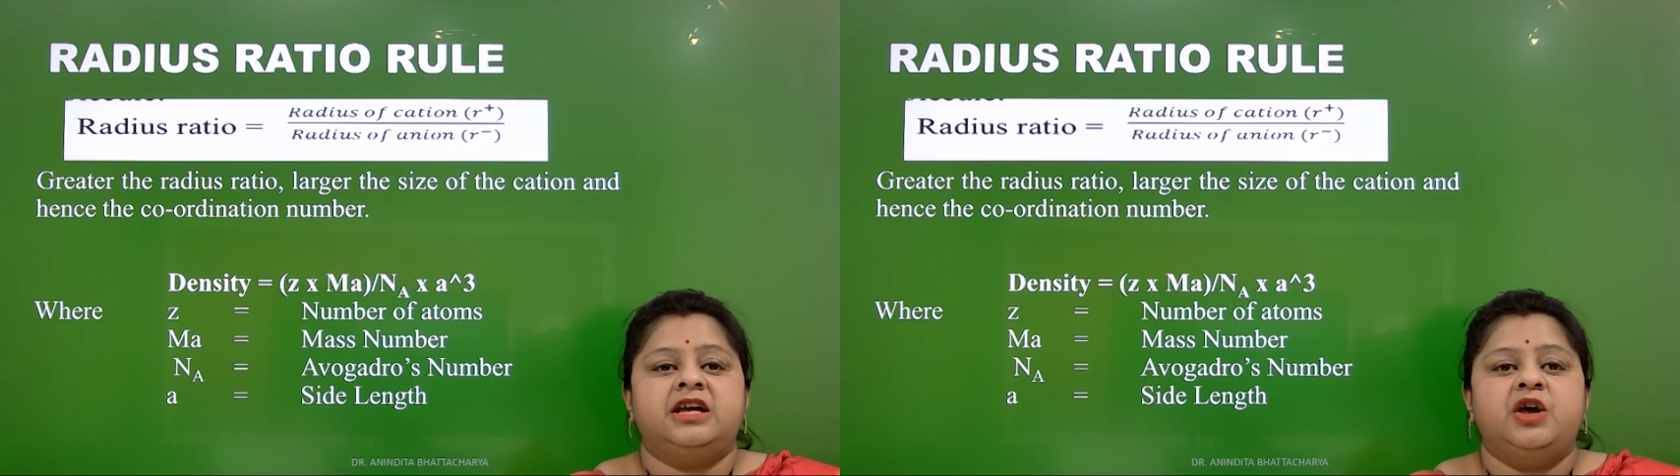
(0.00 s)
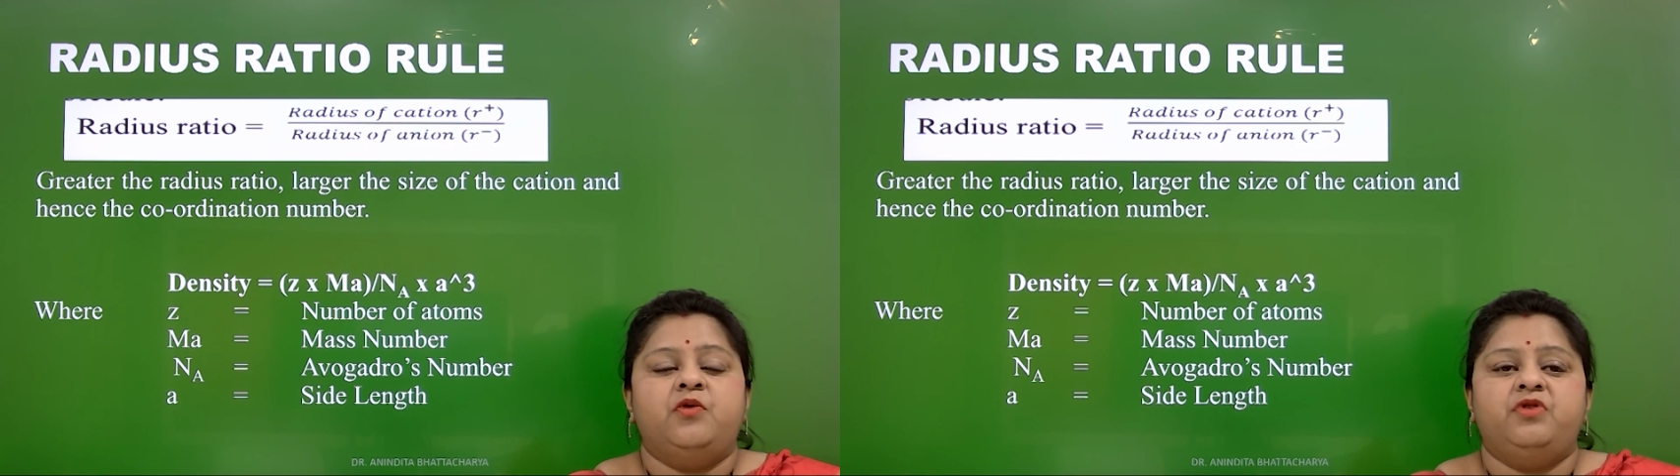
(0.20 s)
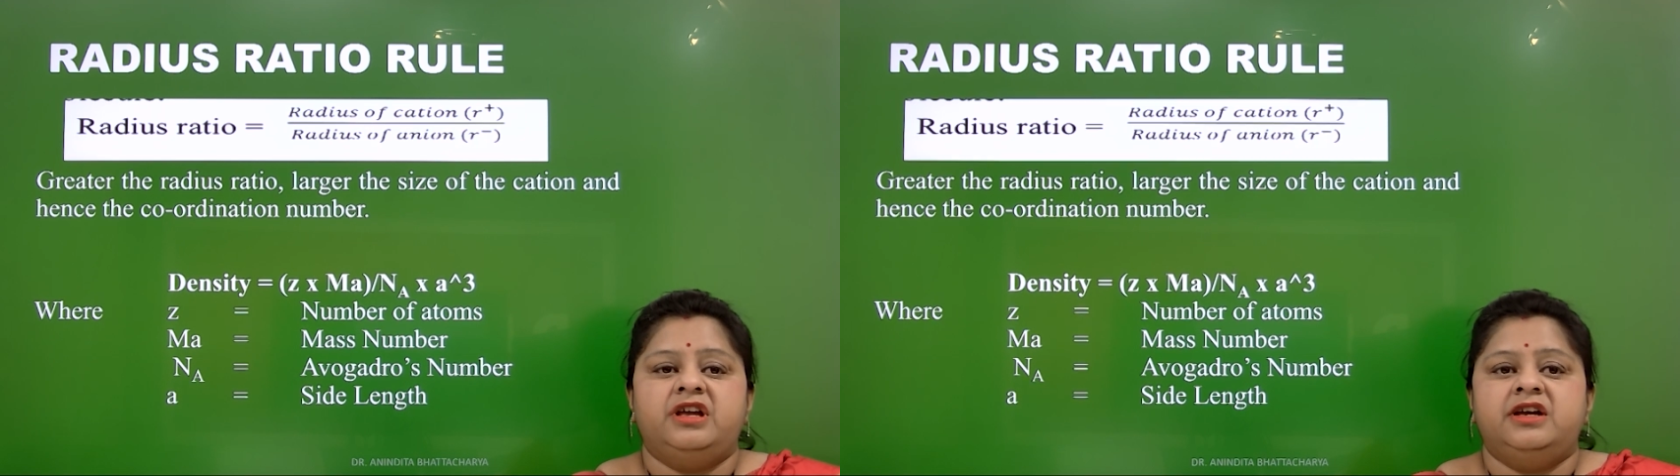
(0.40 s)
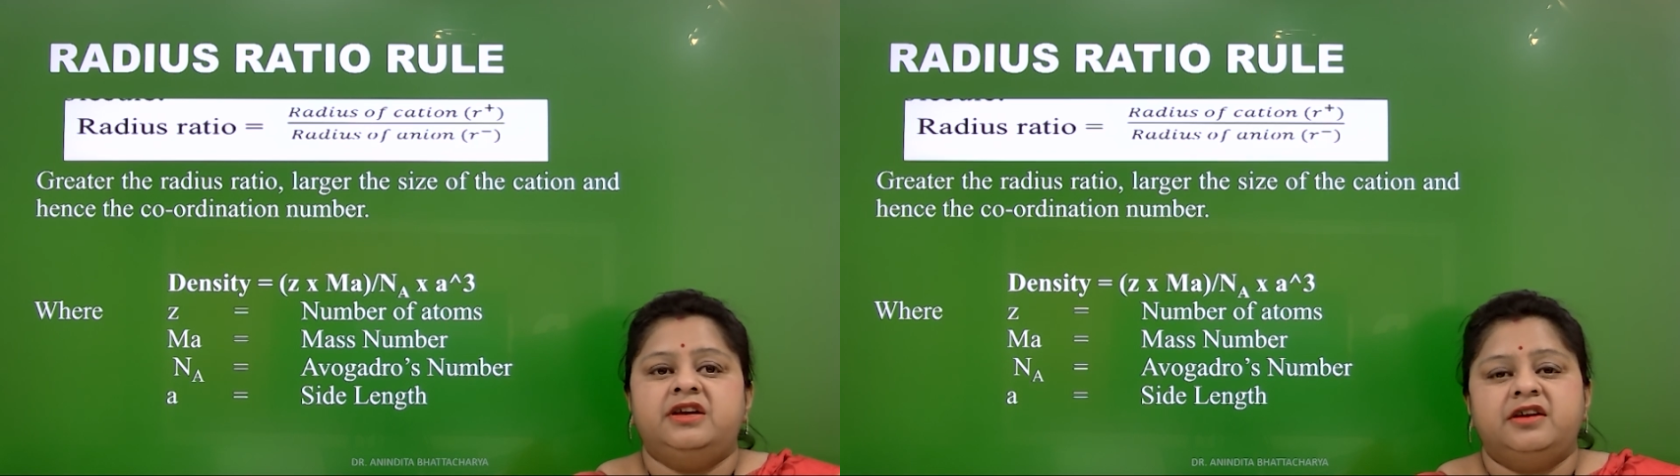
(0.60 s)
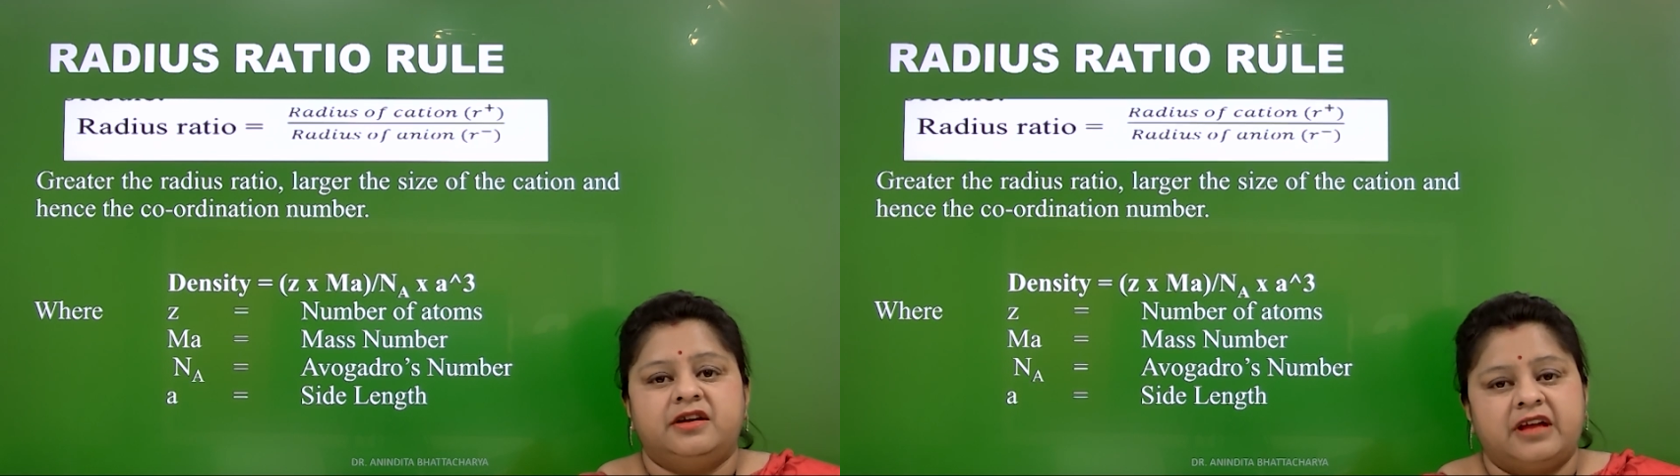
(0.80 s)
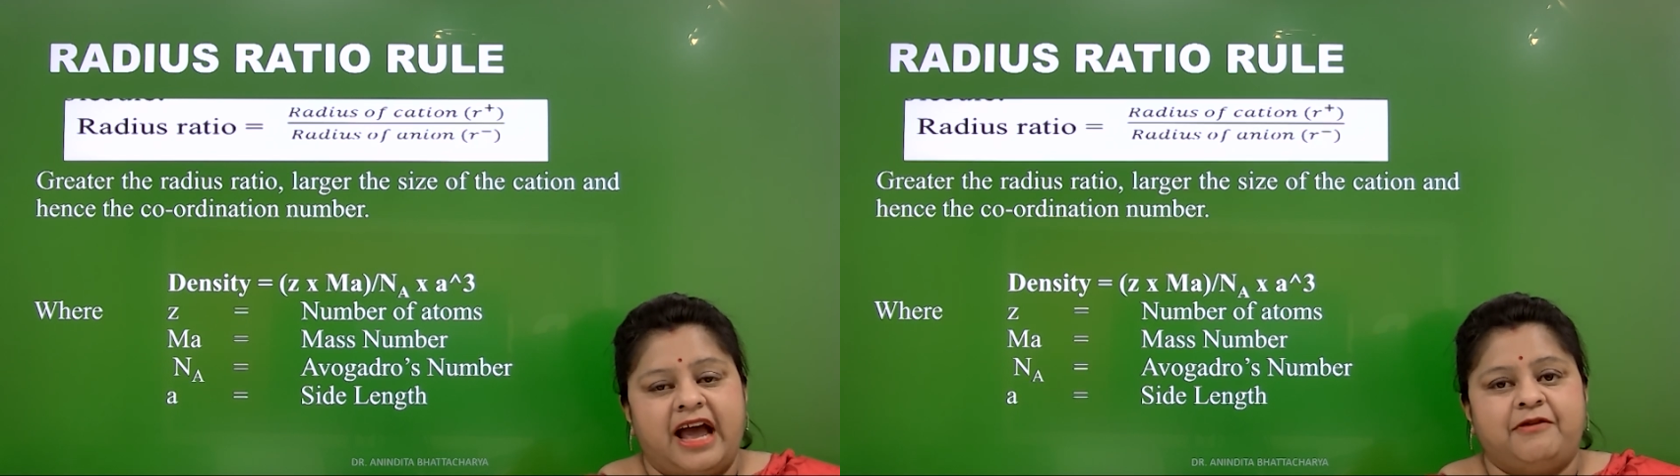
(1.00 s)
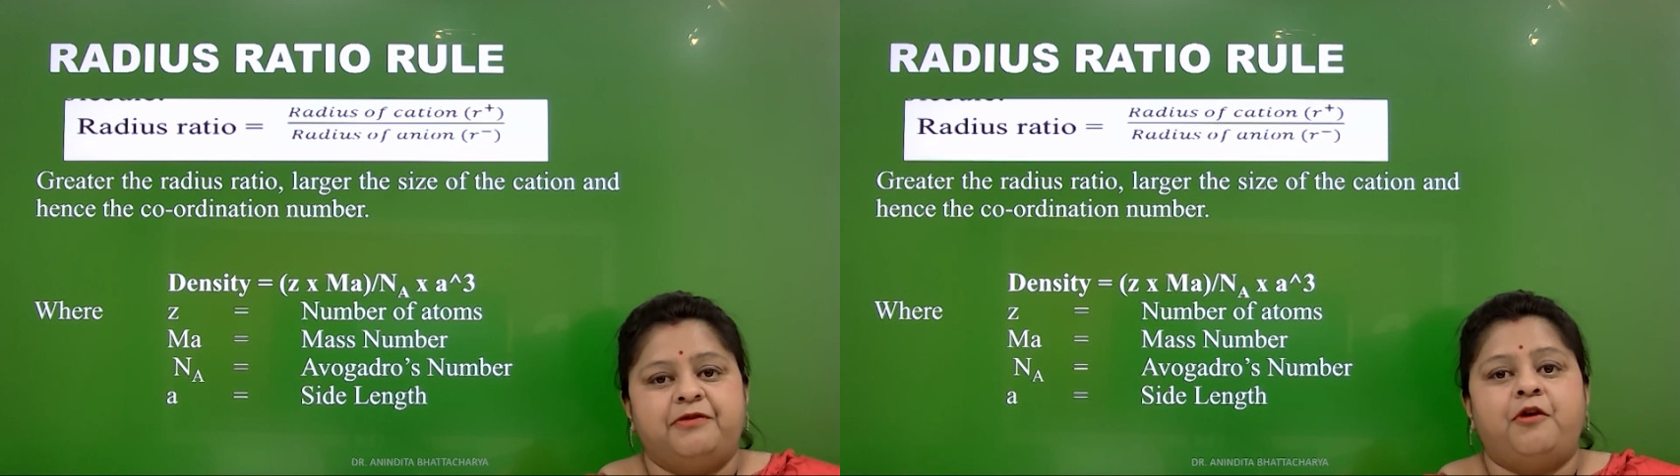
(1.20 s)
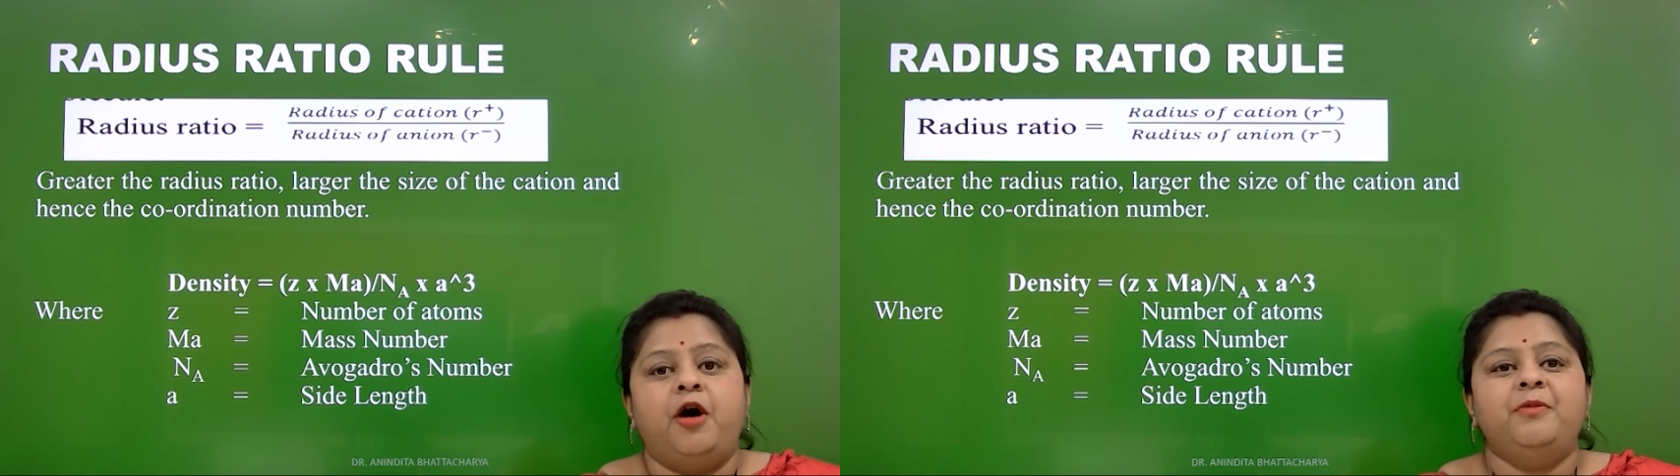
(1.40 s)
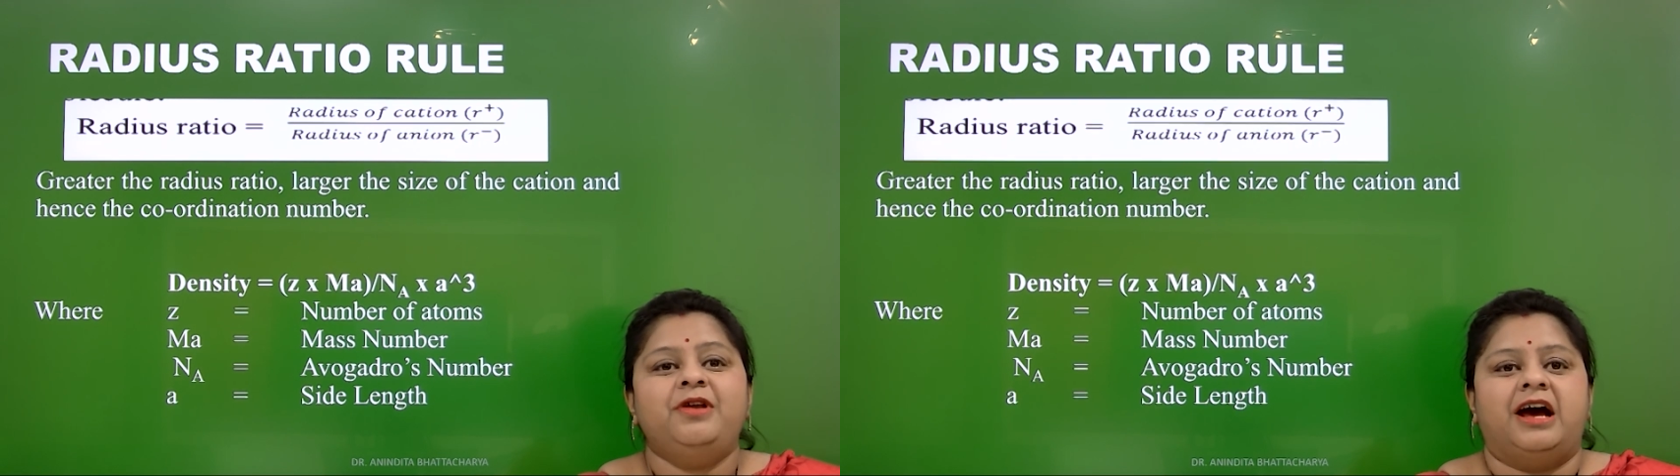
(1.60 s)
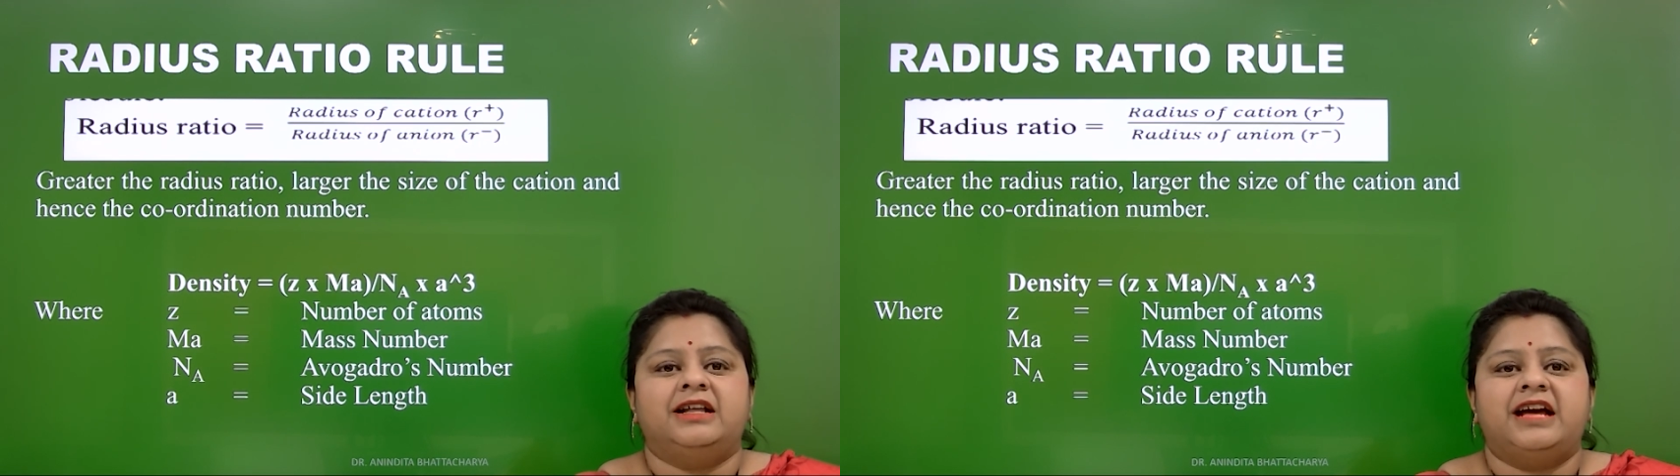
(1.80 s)
we have a
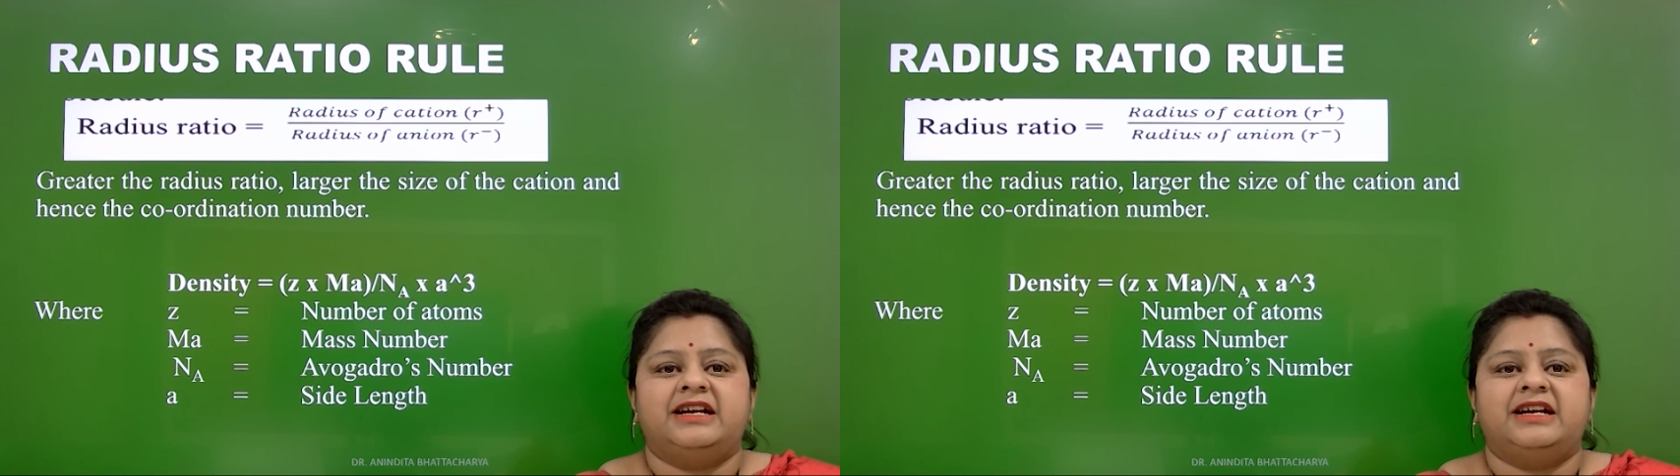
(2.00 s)
formula that